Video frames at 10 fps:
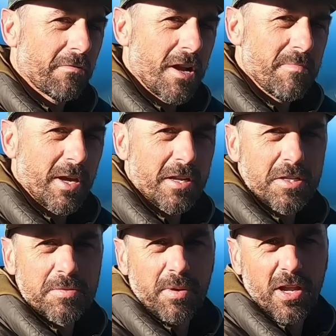about 3
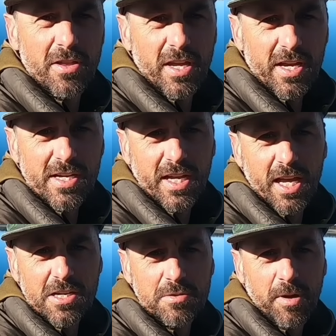meters below the
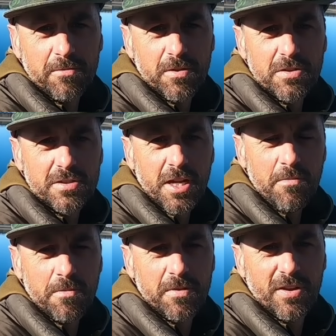indicator to my first
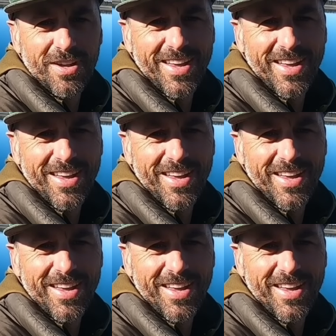nymph.